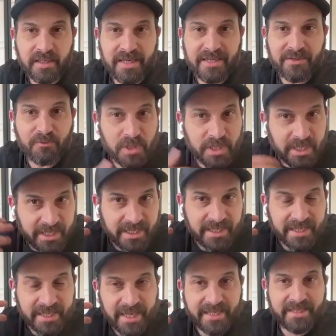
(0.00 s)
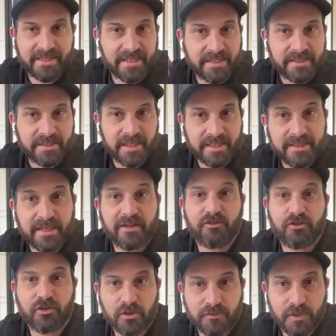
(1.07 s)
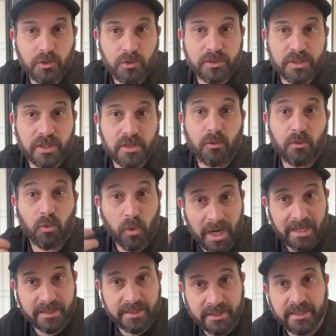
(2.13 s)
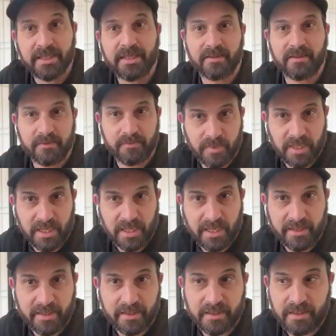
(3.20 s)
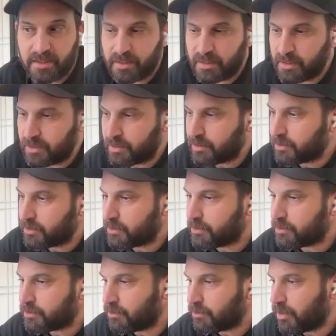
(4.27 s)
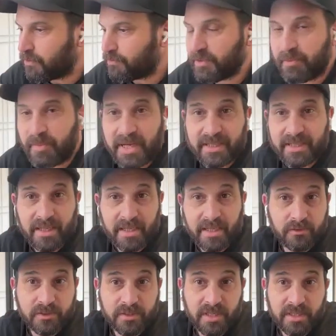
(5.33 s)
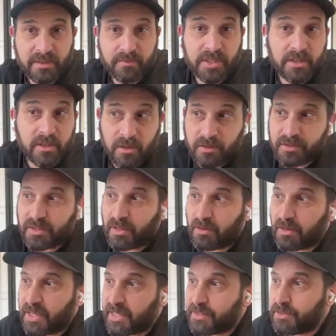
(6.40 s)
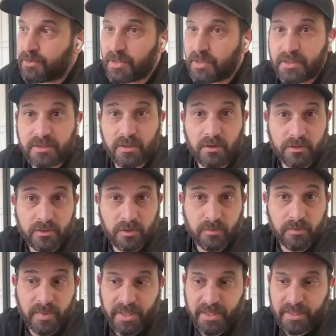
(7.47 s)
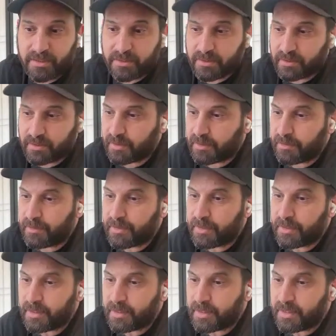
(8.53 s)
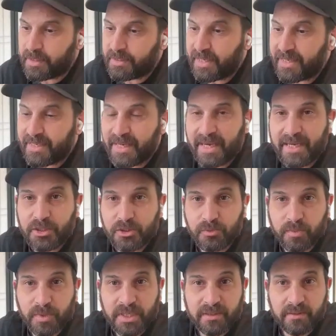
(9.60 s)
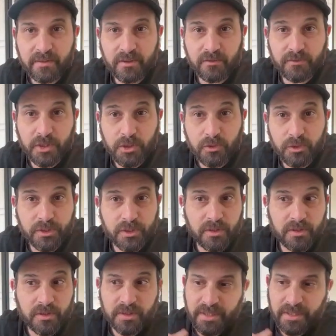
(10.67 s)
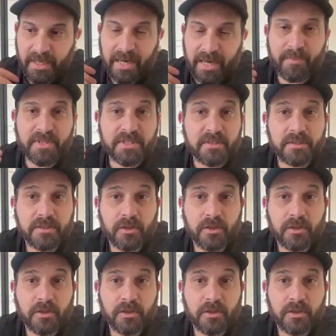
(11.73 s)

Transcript: and really get this attention of the user while still playing. So off the bat, like you said, because our ad unit is audio based, the engagement of the user happens in